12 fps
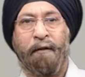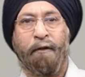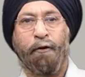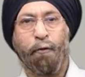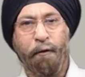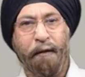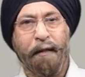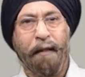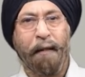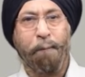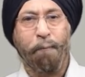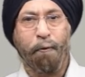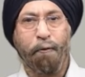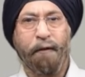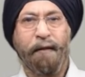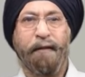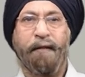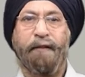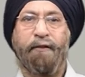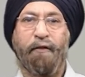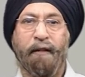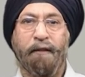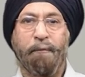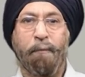Using and abusing these
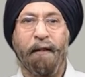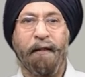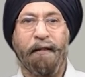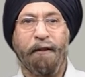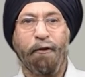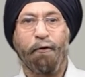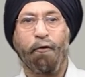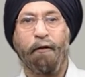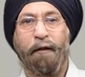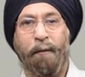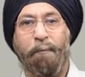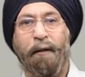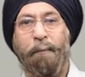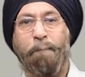drugs may lead to criminal